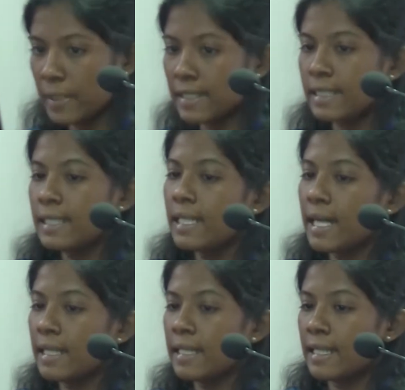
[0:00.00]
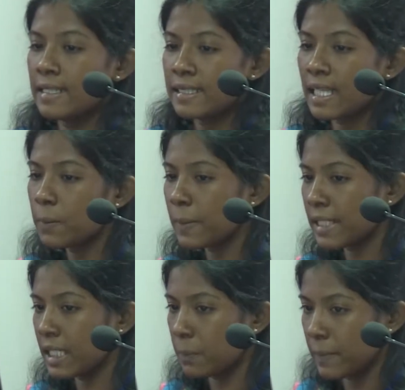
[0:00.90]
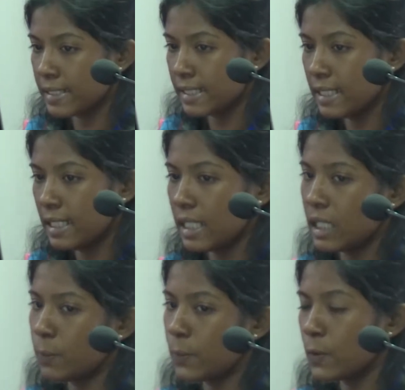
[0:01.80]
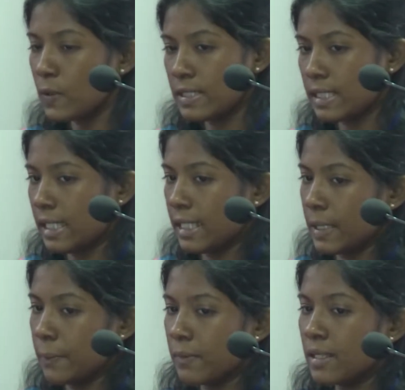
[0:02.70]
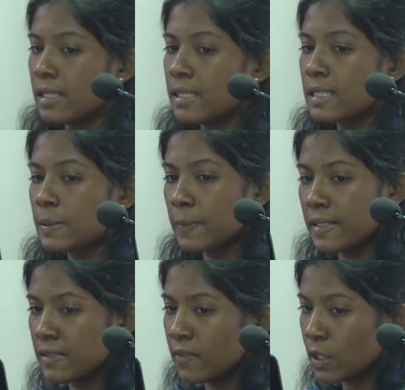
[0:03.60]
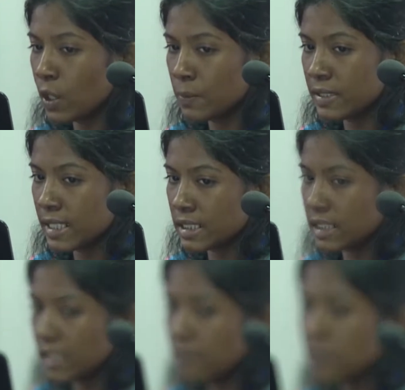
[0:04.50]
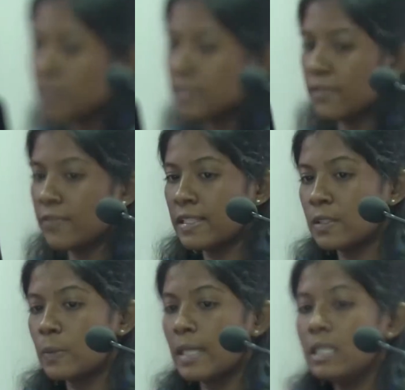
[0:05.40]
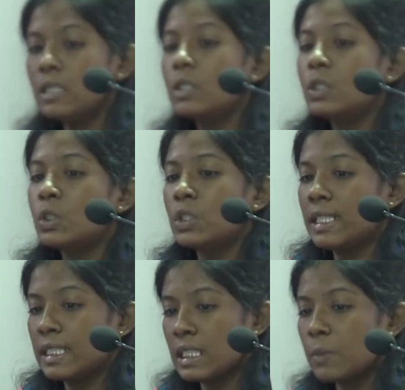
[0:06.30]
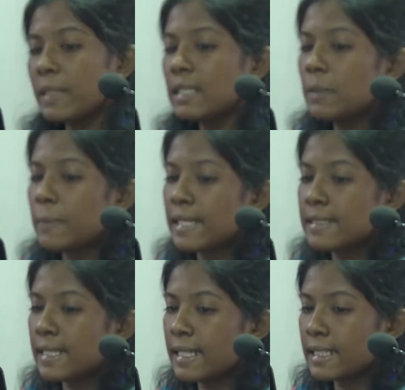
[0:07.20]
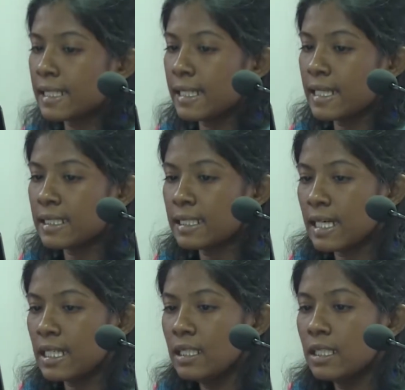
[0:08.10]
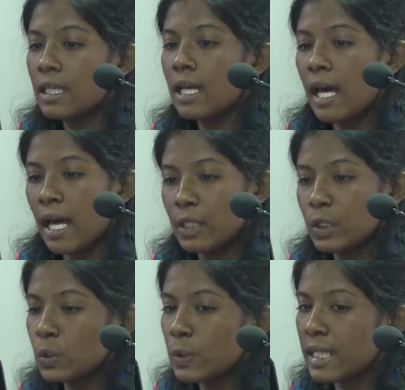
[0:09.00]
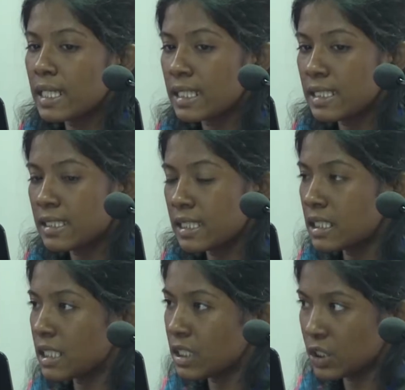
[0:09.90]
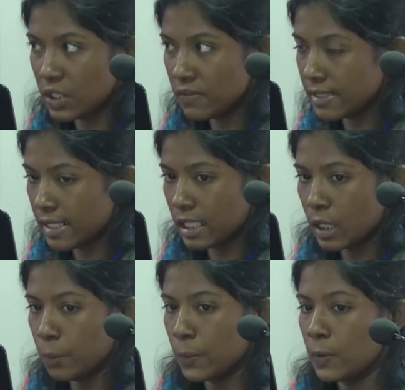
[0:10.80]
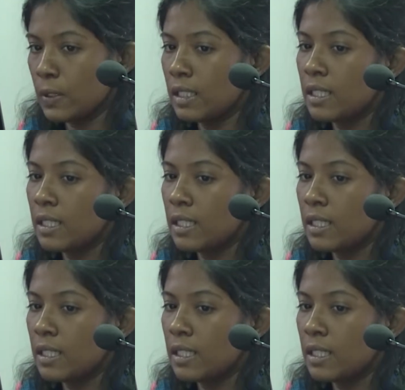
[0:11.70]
method and enzymatic method in pooled serum. Specific objectives. The first one, to determine the baseline creatinine and urea concentration of serum pool.